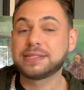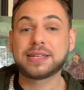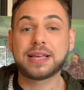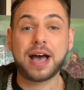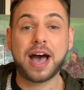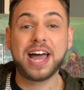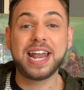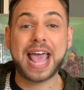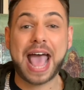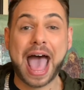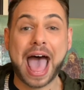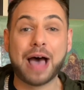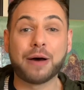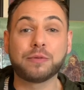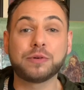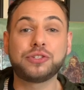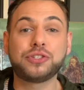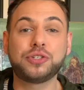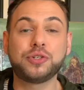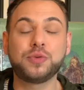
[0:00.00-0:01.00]
cut
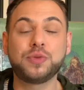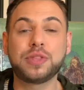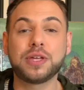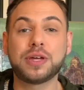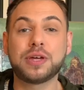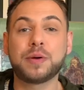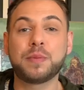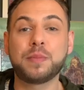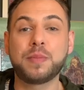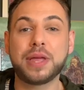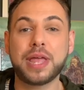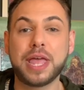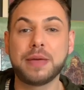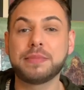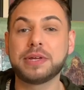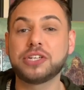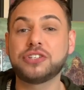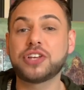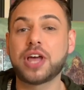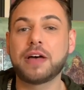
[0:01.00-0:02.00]
out to the
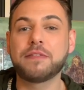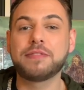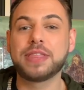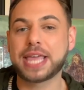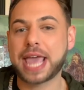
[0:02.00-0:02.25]
image of the